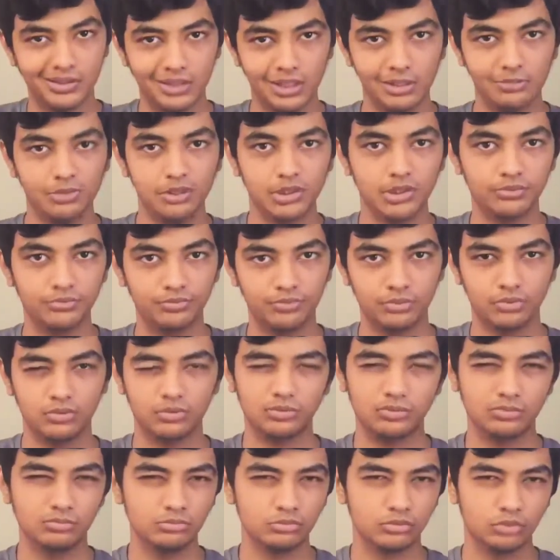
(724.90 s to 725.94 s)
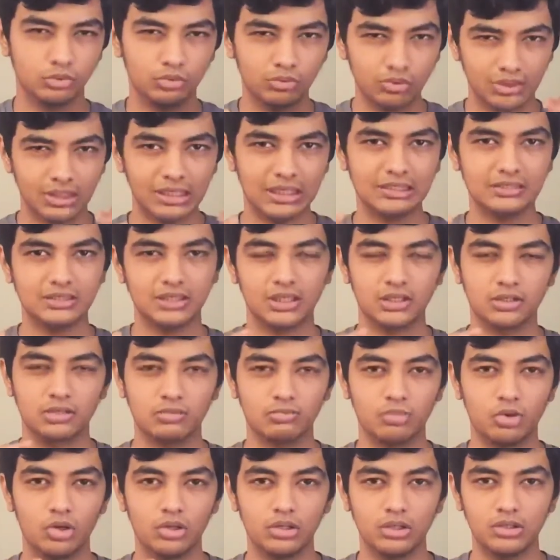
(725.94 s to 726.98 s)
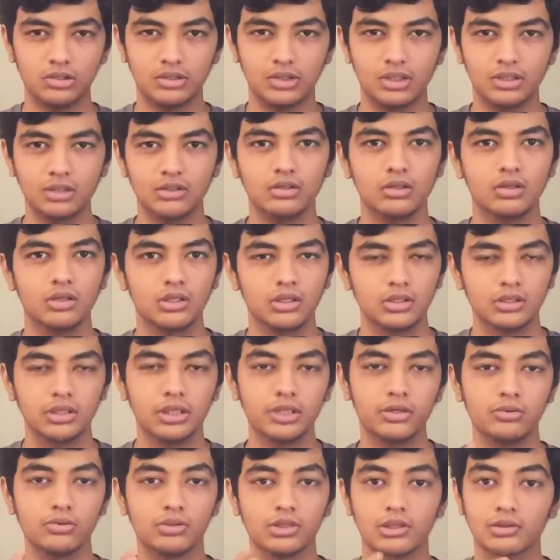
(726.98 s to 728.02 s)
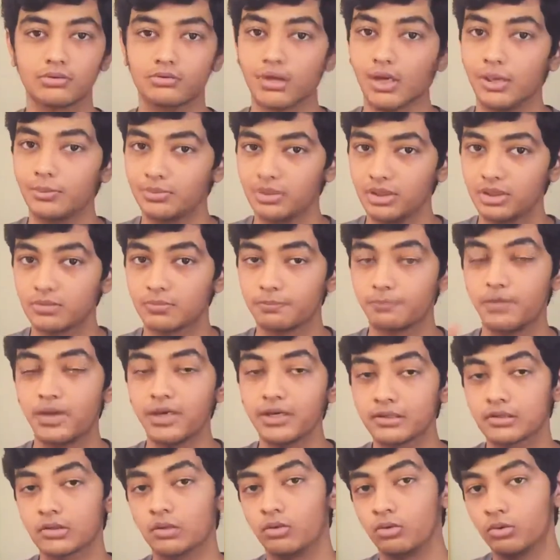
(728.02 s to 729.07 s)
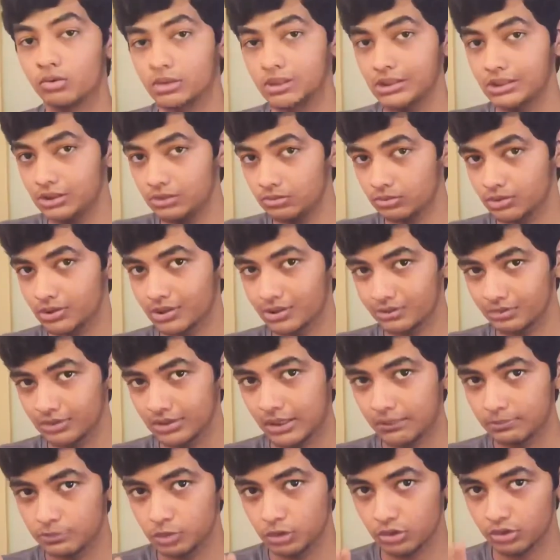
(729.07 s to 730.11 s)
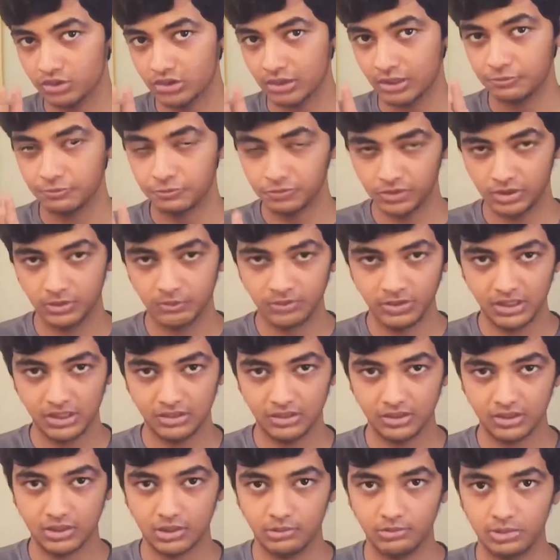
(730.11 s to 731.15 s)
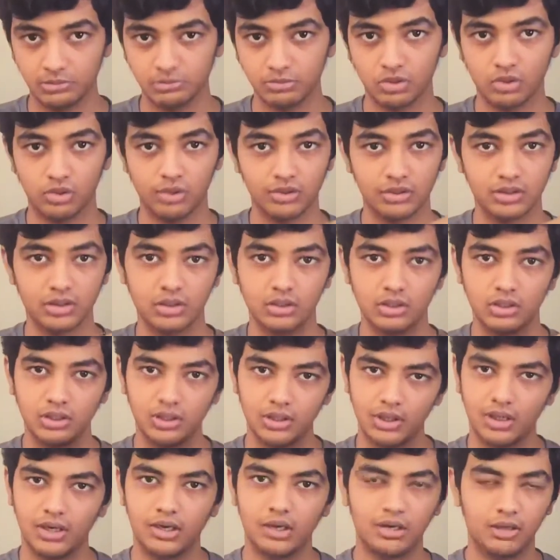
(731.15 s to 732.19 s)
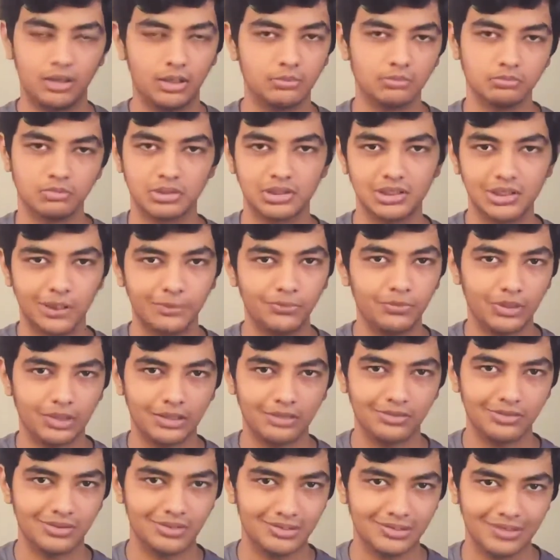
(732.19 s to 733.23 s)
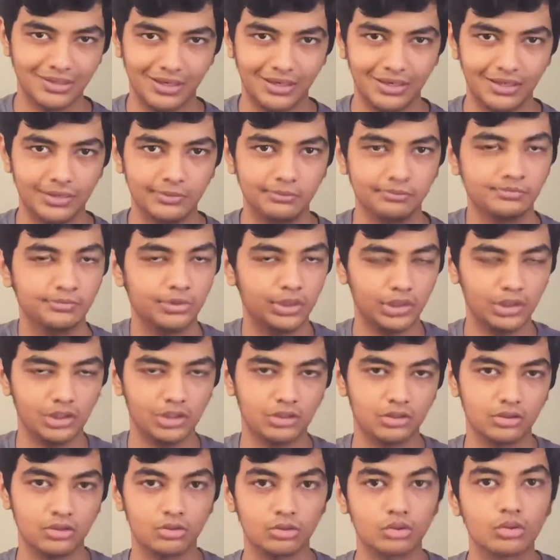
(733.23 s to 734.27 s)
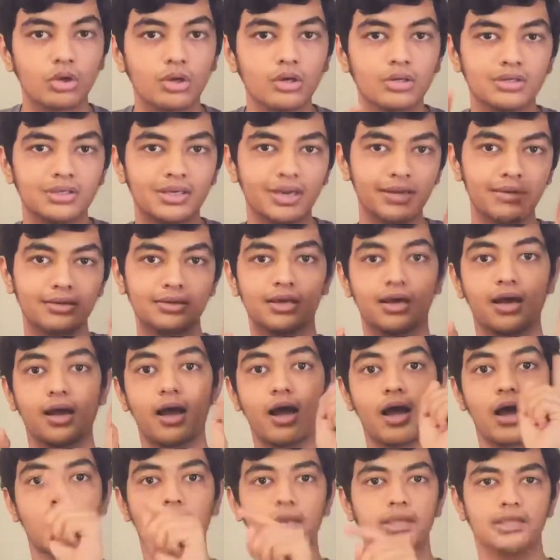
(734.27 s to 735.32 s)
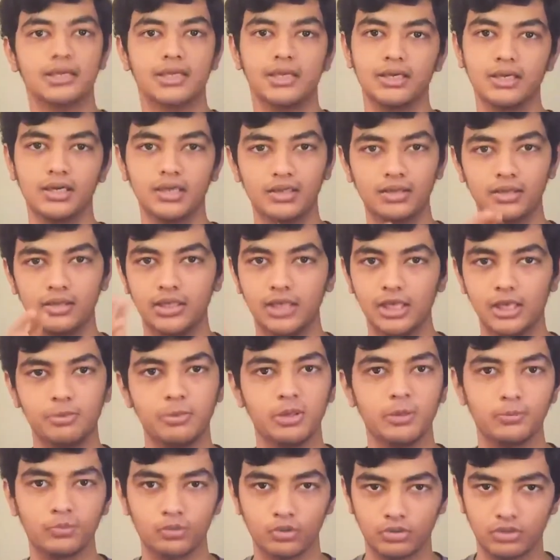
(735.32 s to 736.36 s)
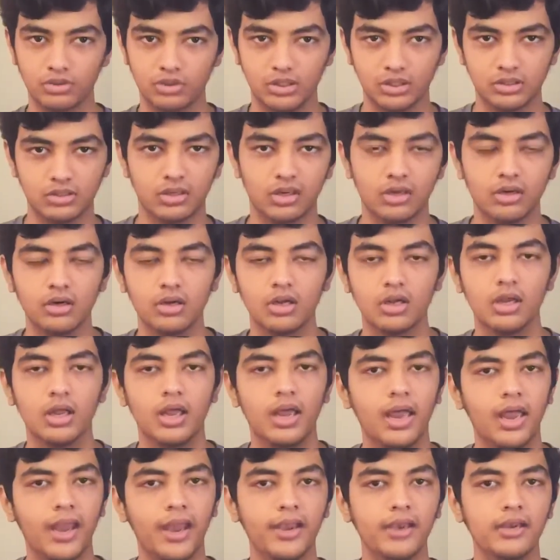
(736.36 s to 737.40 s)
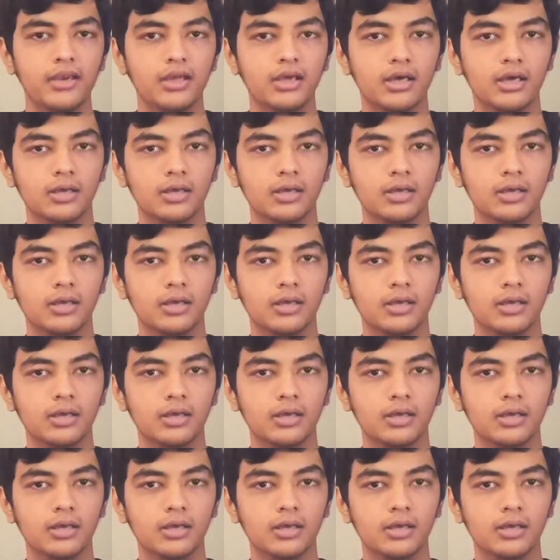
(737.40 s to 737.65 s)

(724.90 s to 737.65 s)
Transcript: gaming. If you don't like that small design, then you can grab this, but only you can cap yourself with the basic gaming, because Snapdragon 680, it is not that high-end gaming processor. And